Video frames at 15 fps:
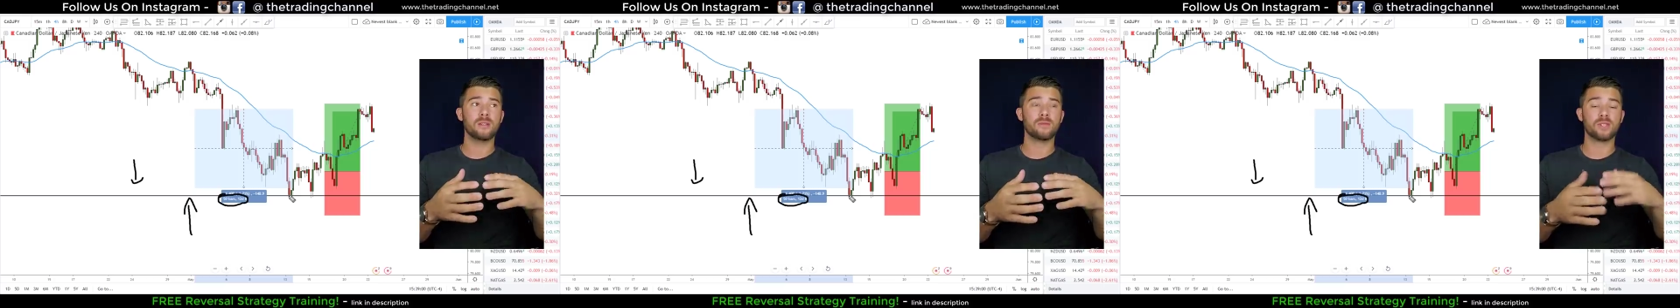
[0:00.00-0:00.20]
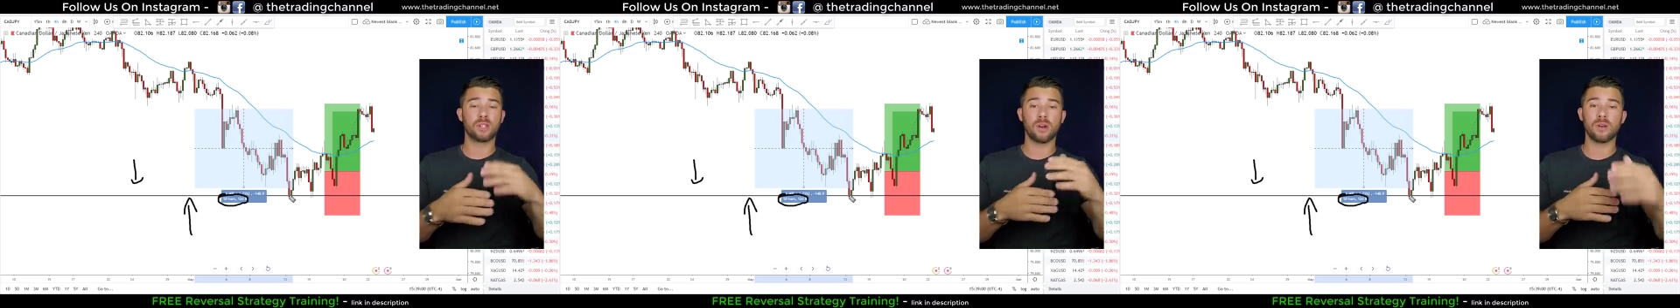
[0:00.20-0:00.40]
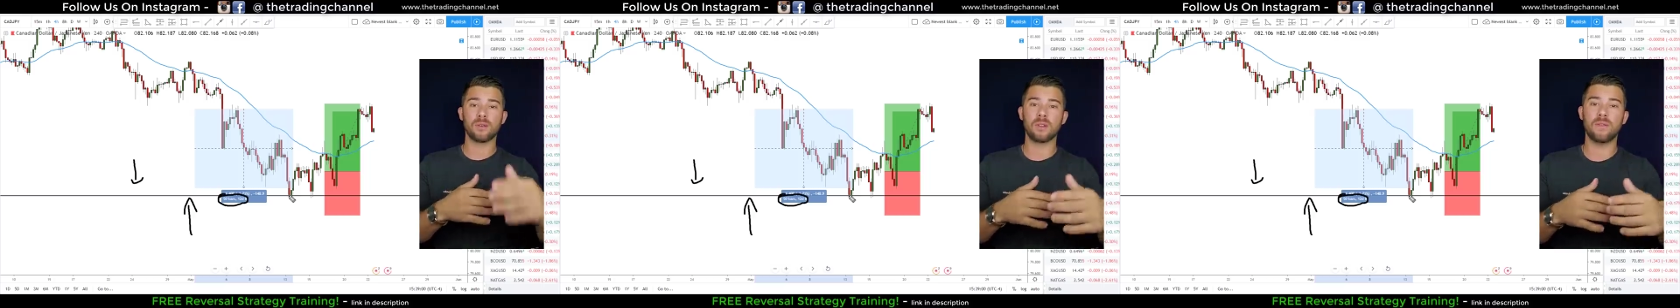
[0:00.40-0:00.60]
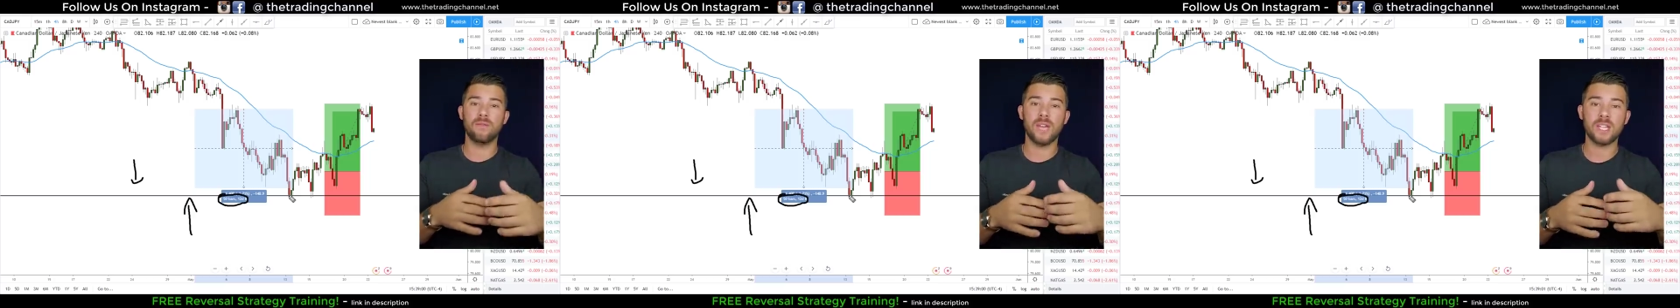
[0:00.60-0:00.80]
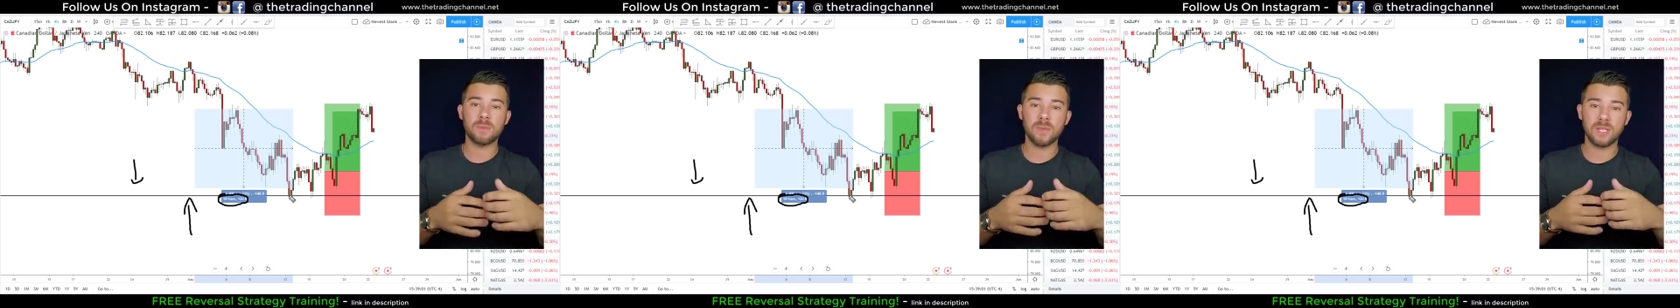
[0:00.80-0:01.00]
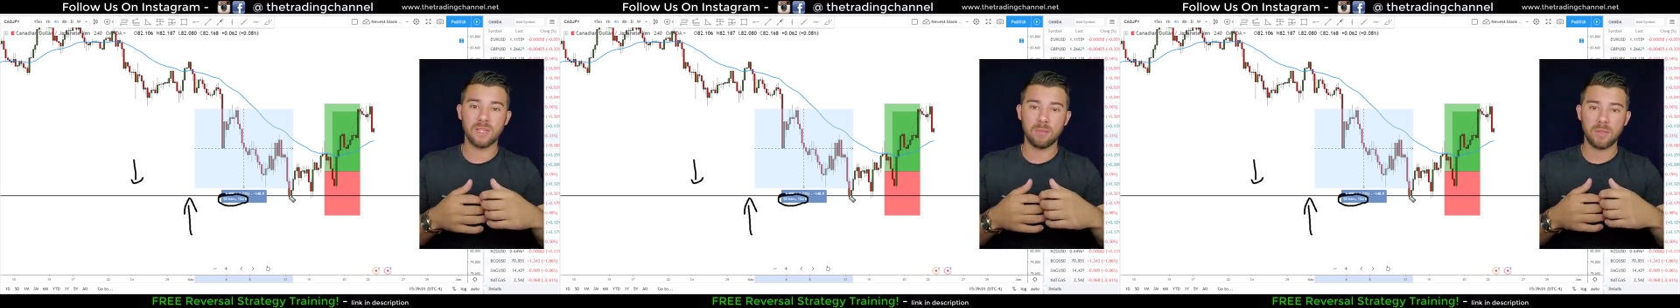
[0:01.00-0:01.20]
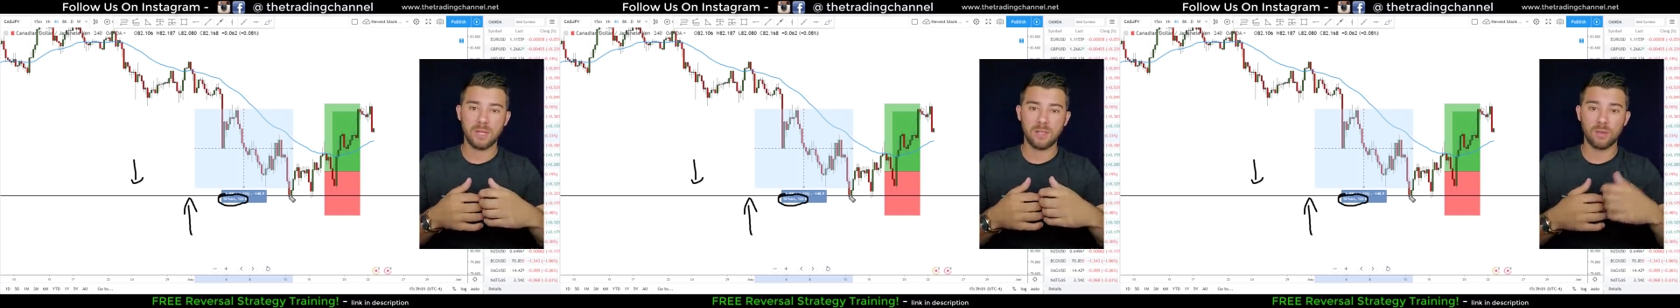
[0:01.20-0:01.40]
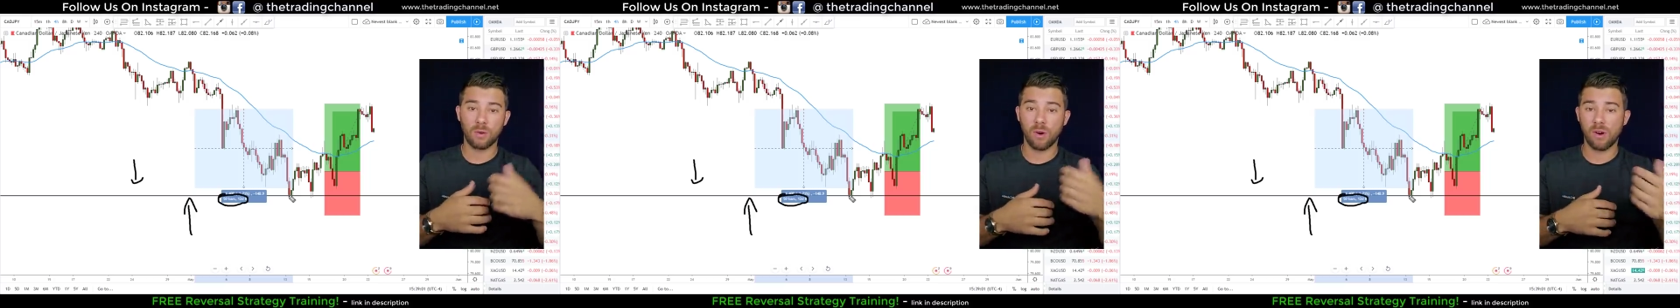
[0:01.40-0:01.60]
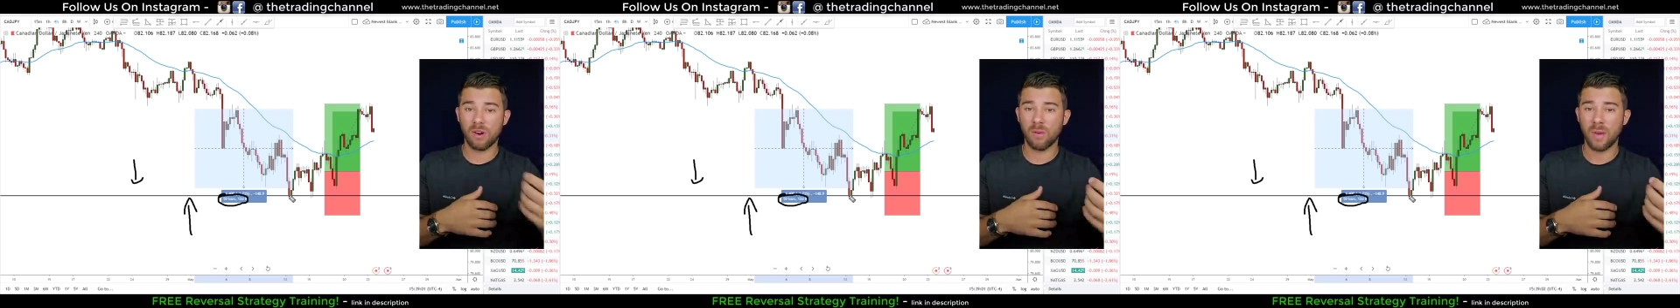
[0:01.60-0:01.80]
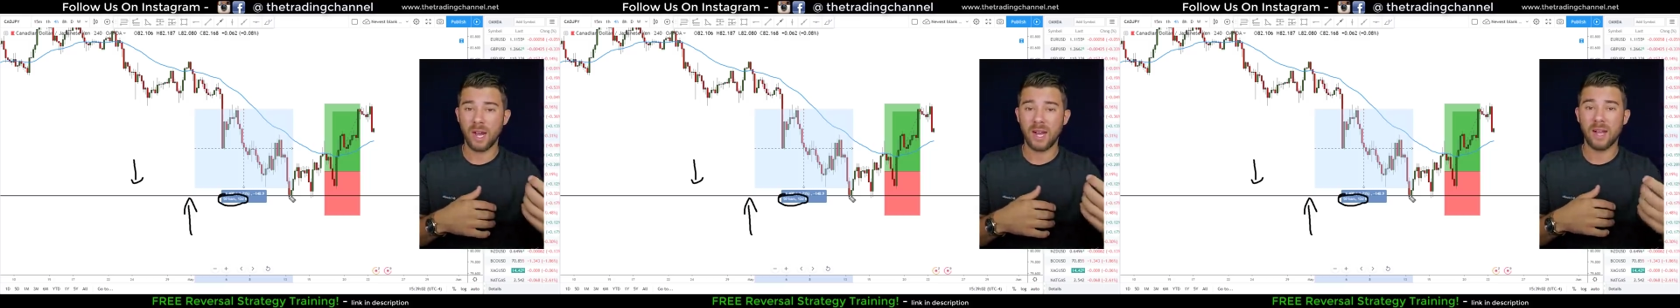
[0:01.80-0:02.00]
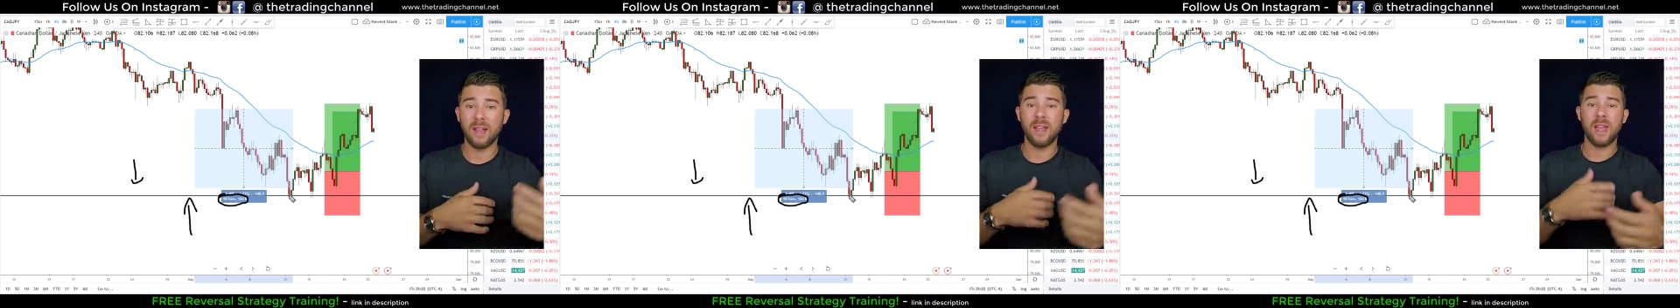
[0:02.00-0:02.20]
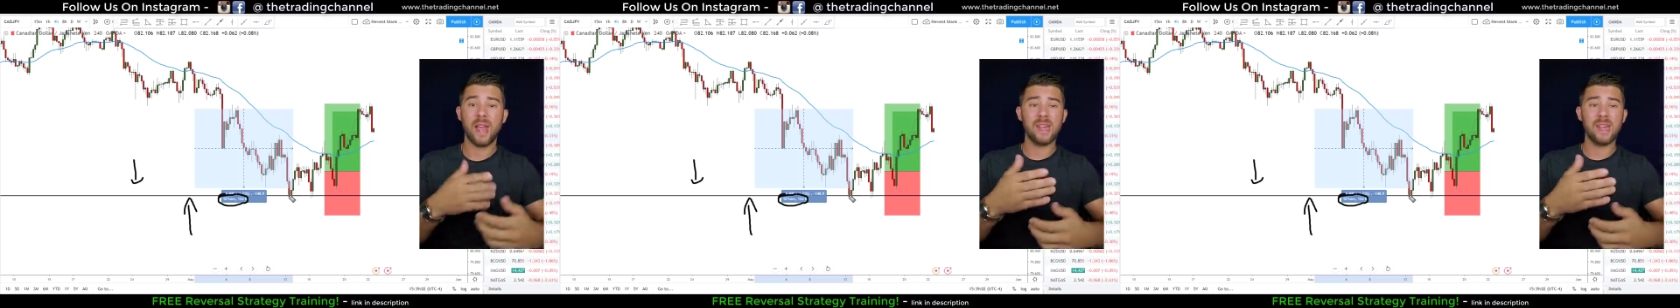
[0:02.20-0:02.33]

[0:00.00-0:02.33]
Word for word: return on investment could be, your R O I,